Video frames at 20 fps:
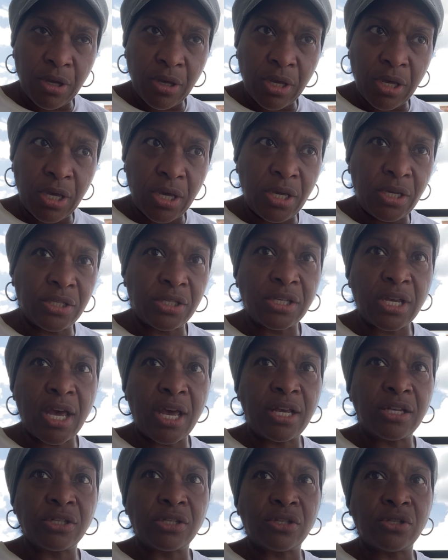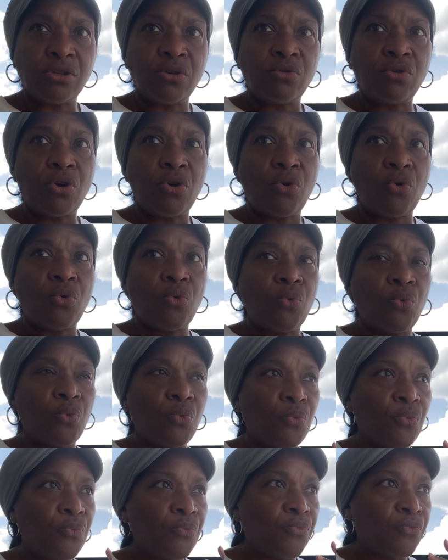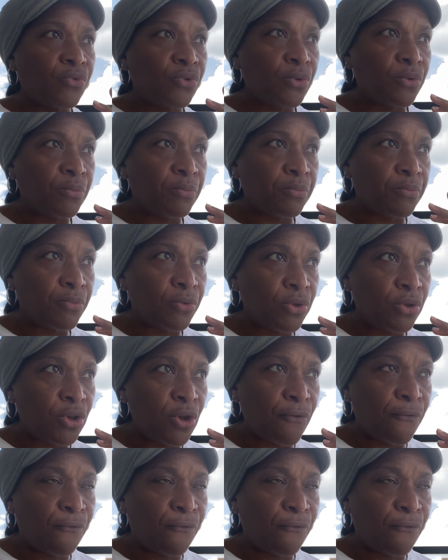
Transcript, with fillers: he says, you know, your